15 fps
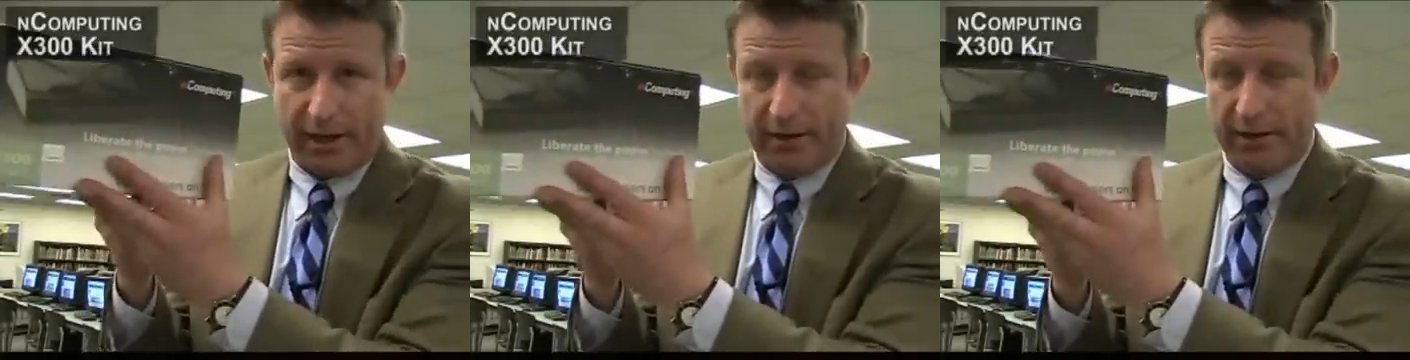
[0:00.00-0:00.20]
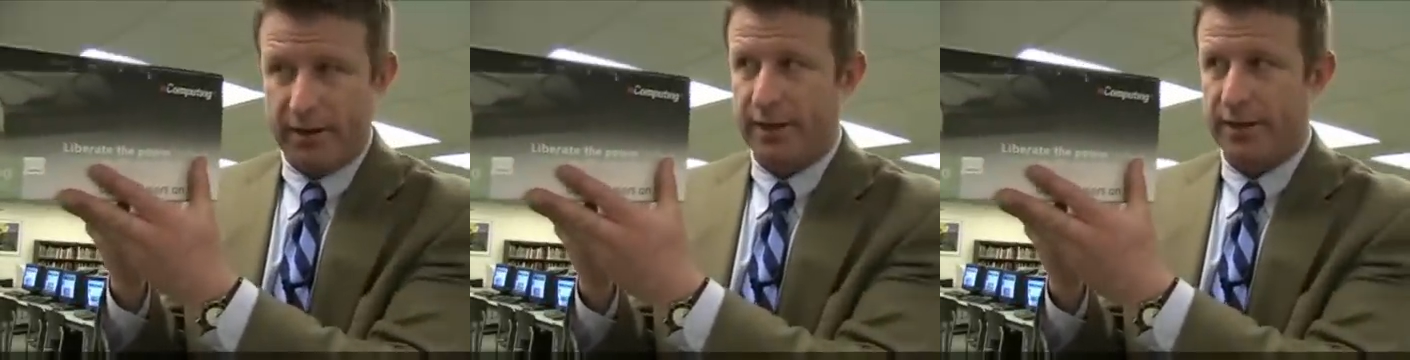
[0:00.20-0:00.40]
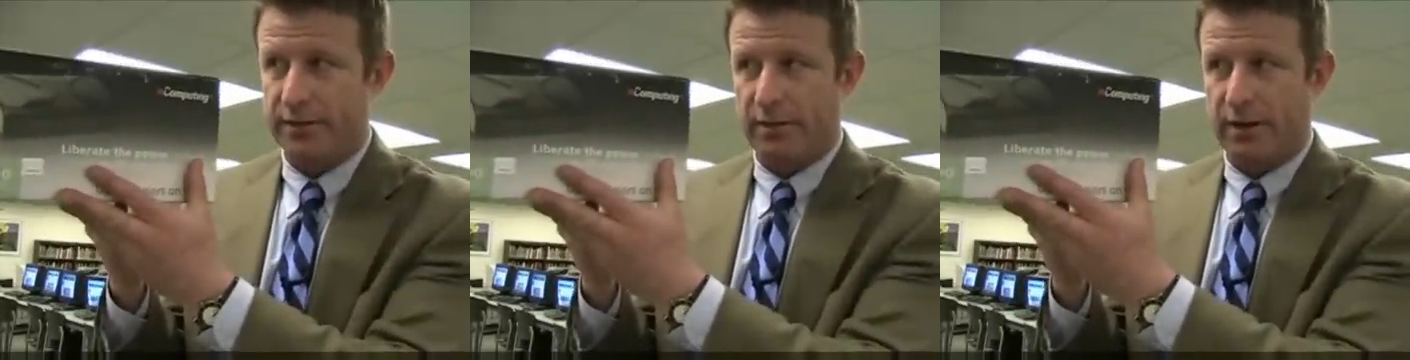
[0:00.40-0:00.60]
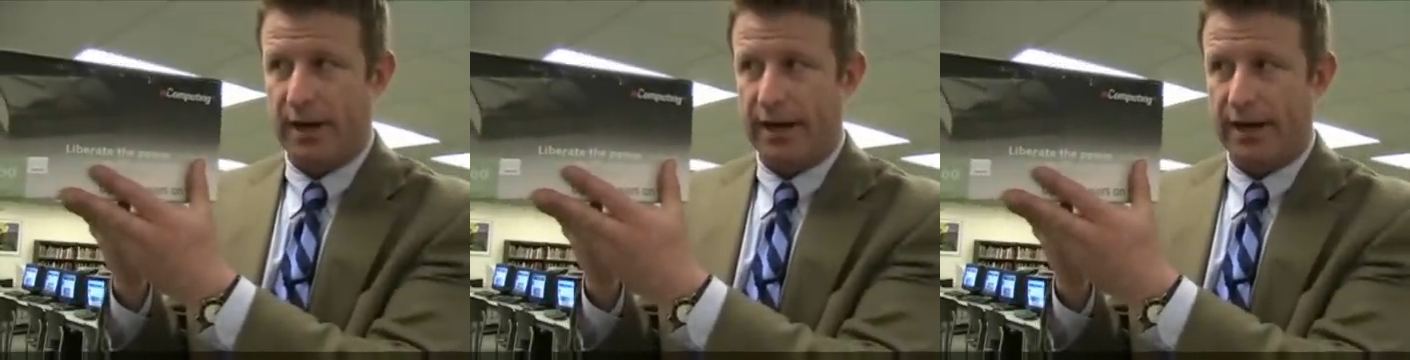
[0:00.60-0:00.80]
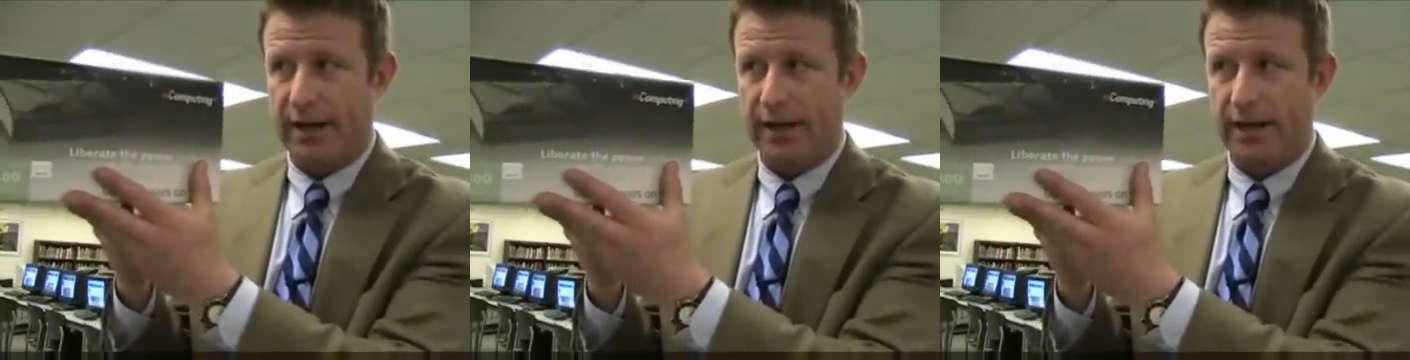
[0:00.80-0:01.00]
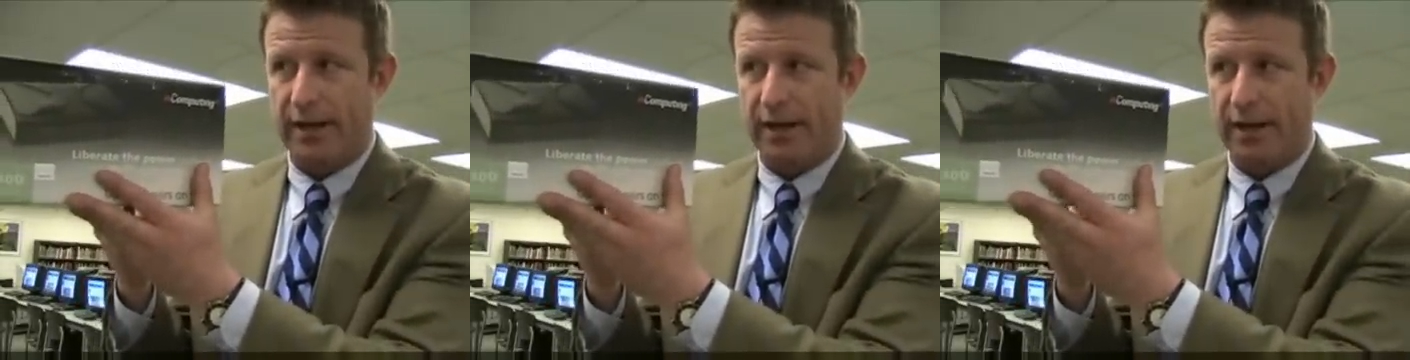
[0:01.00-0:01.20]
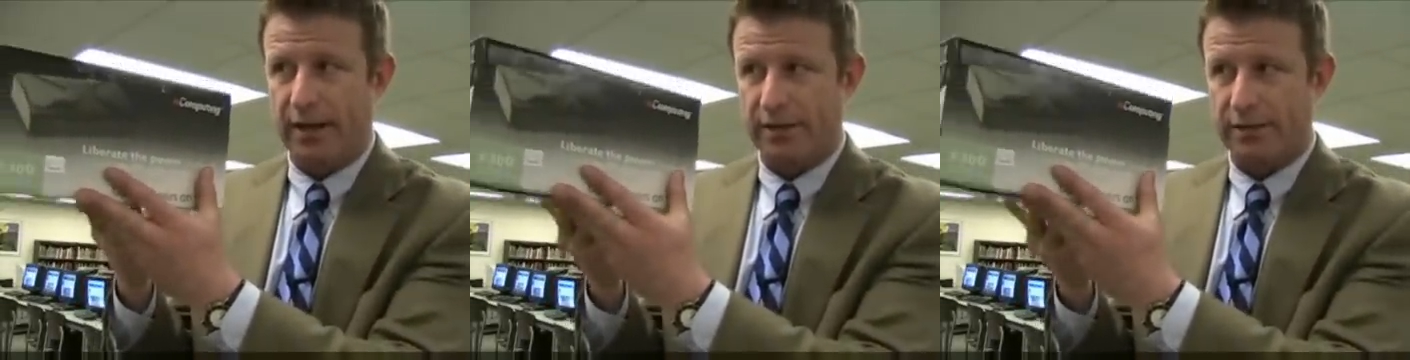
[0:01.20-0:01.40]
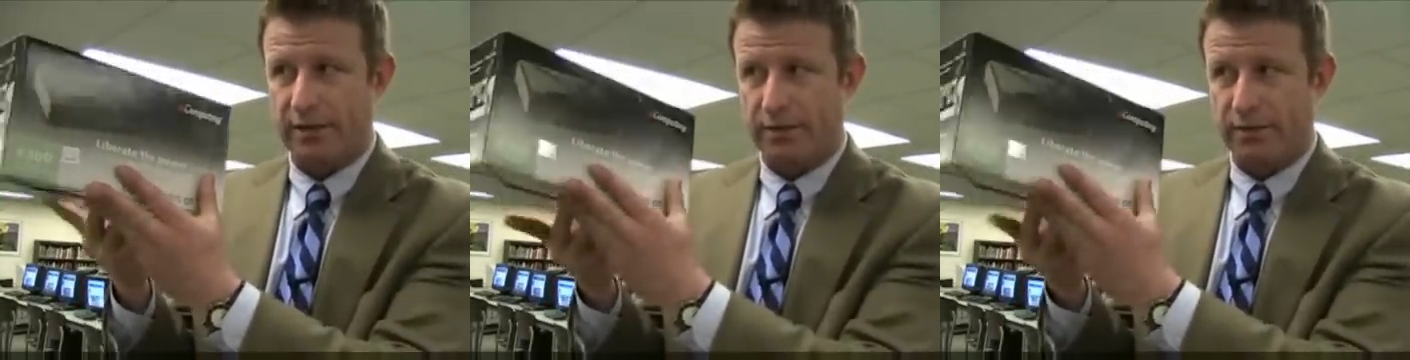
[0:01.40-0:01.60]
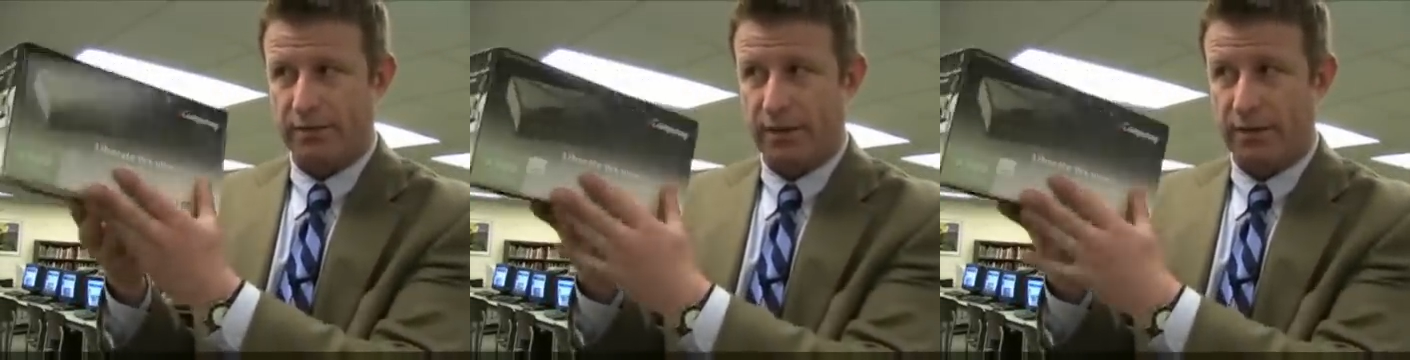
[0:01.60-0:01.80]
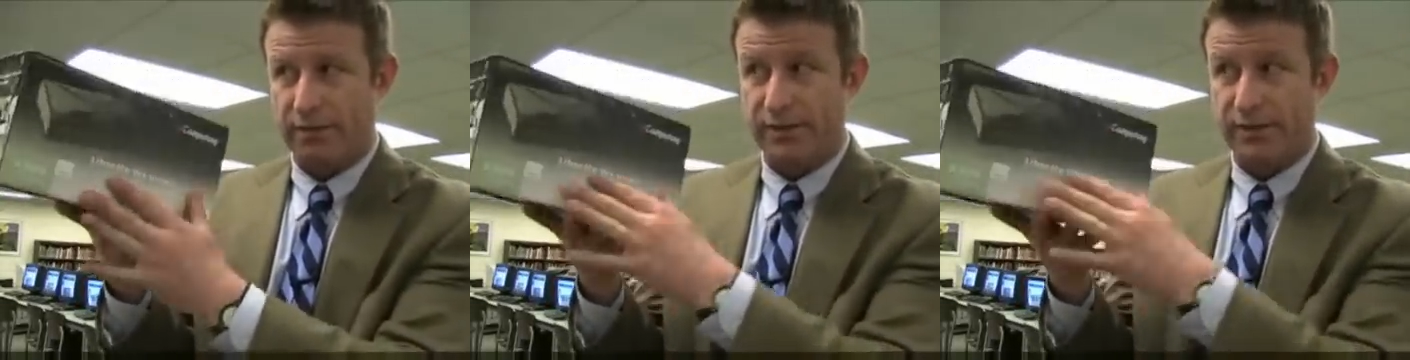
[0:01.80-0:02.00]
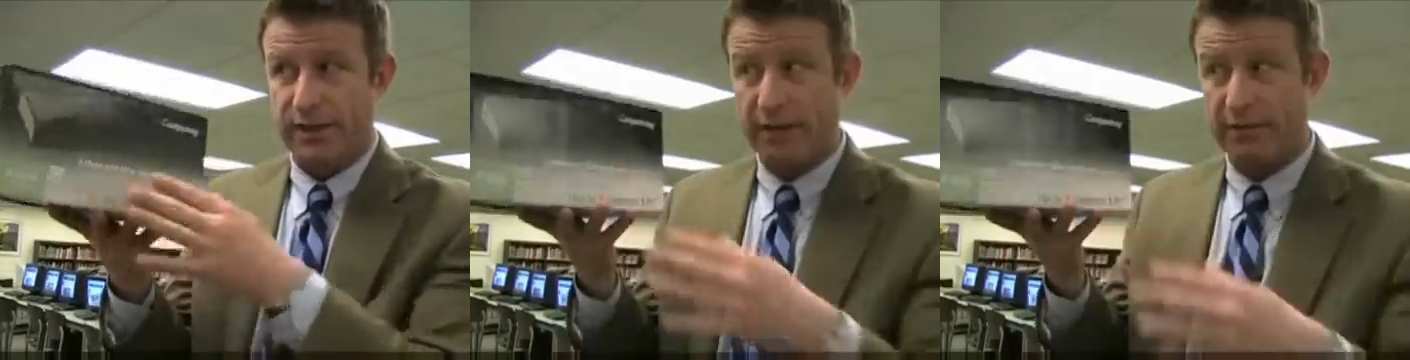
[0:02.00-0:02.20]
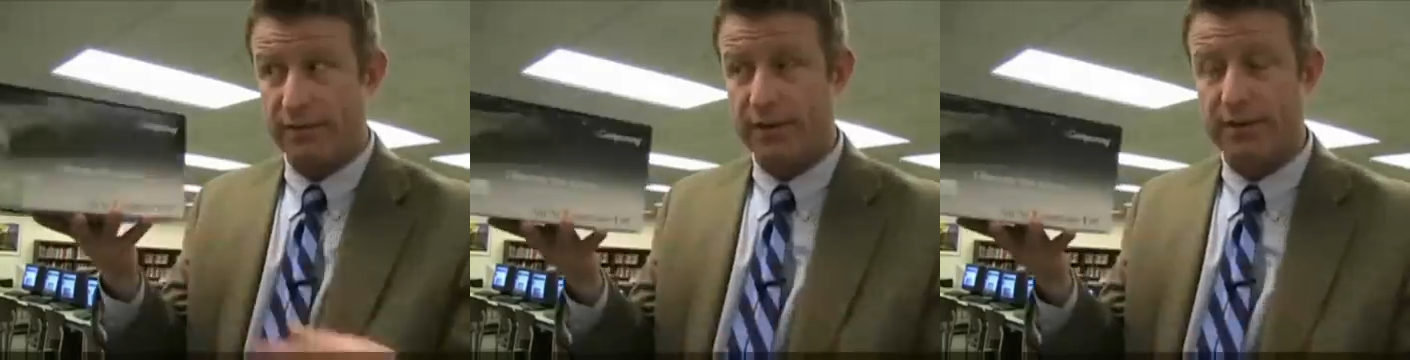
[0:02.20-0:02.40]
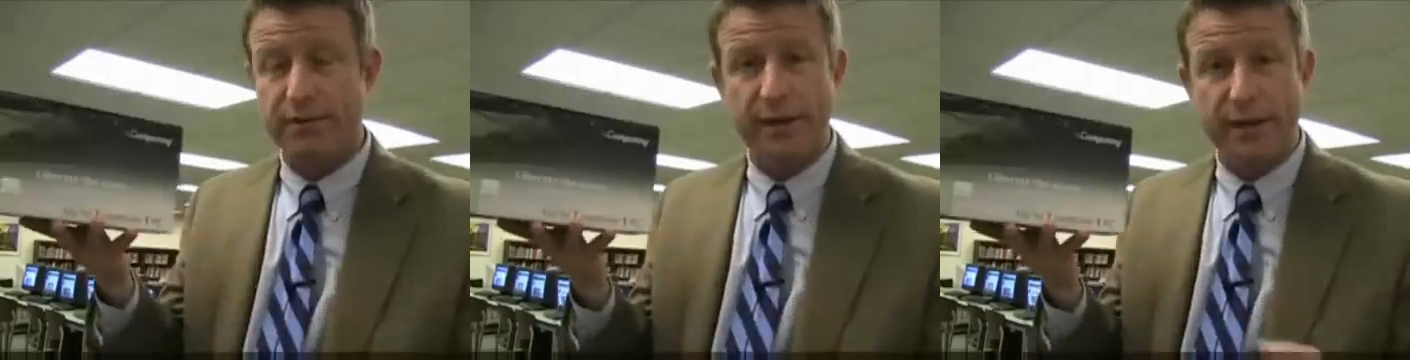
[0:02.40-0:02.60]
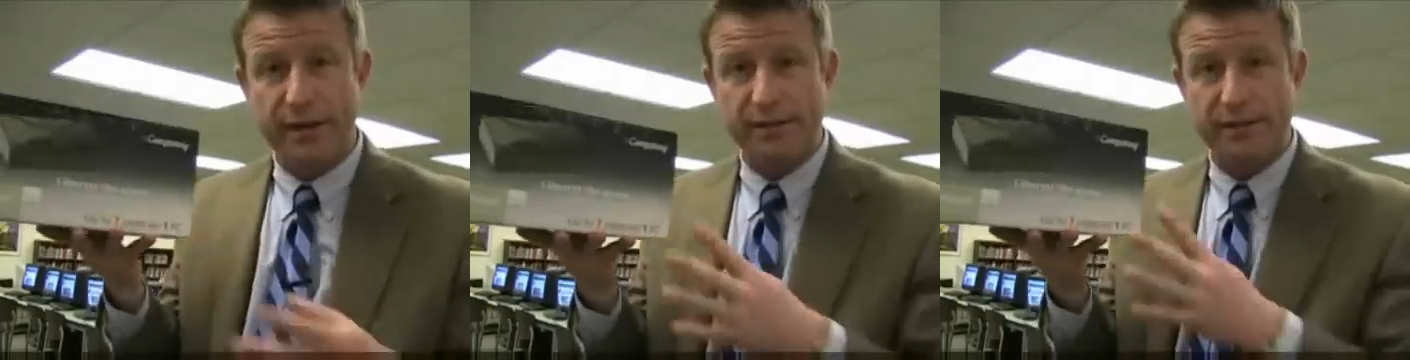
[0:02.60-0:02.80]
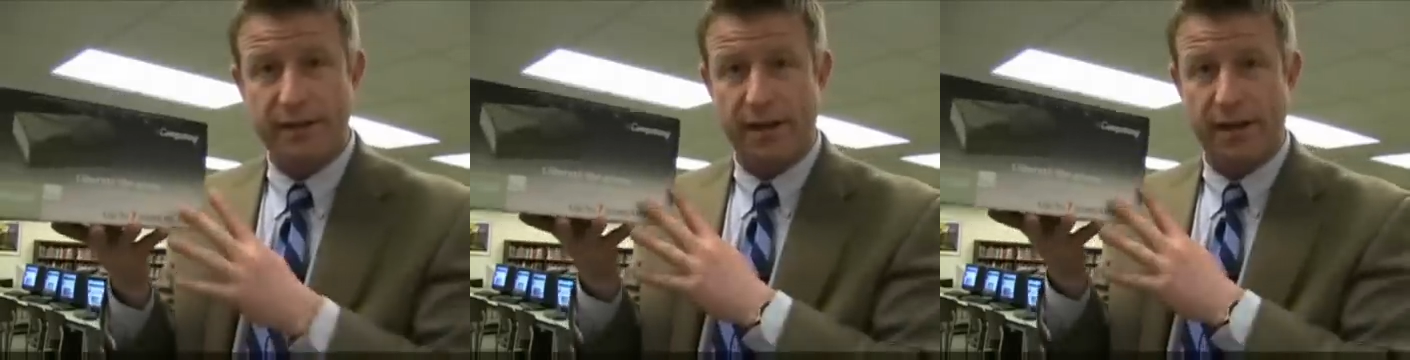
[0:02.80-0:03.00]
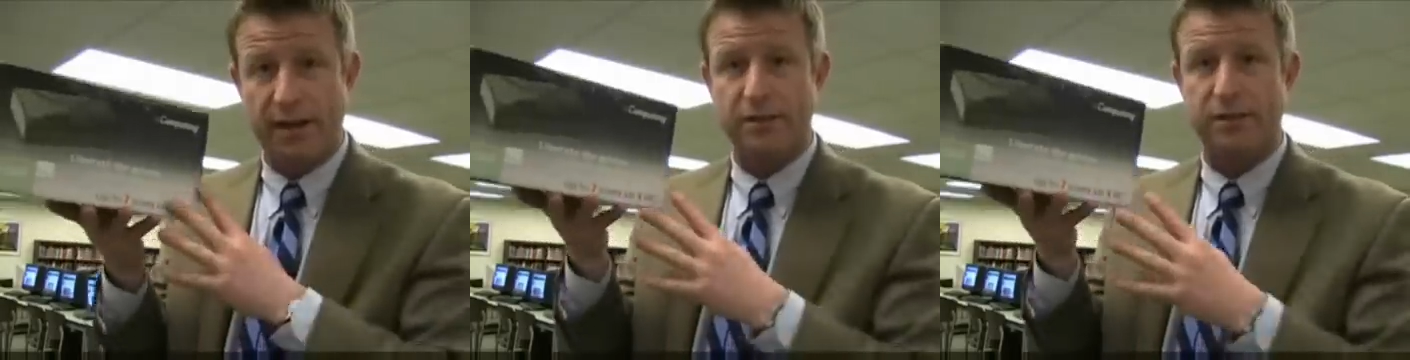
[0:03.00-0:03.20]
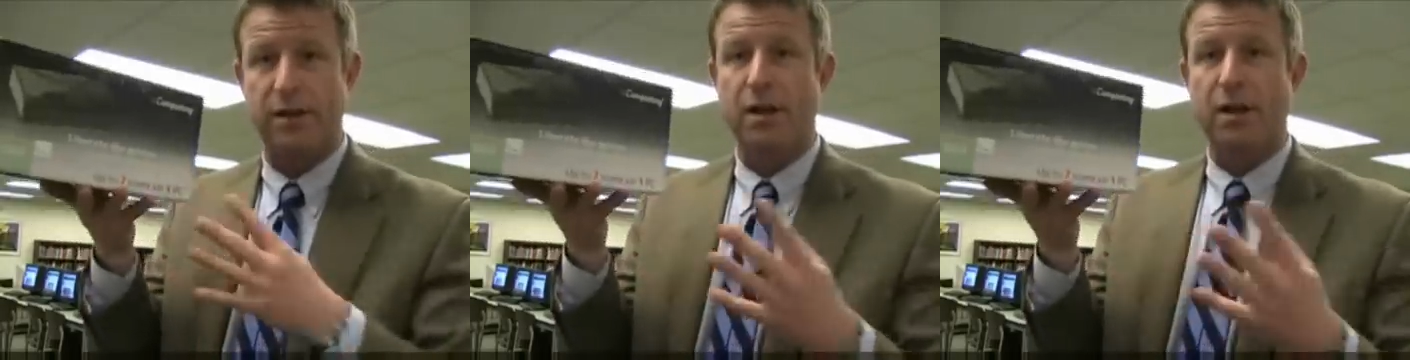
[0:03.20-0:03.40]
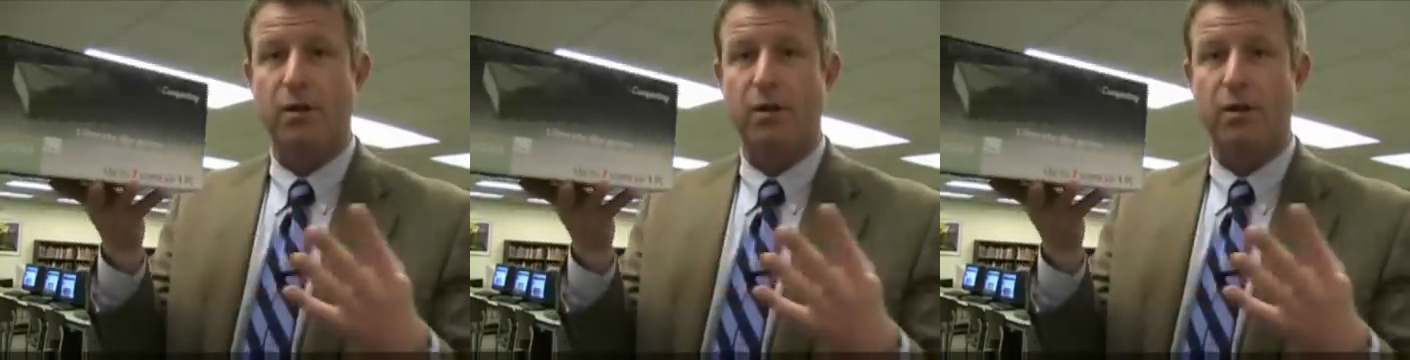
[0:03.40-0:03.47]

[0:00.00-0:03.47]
Here it is, right here. So several of these kits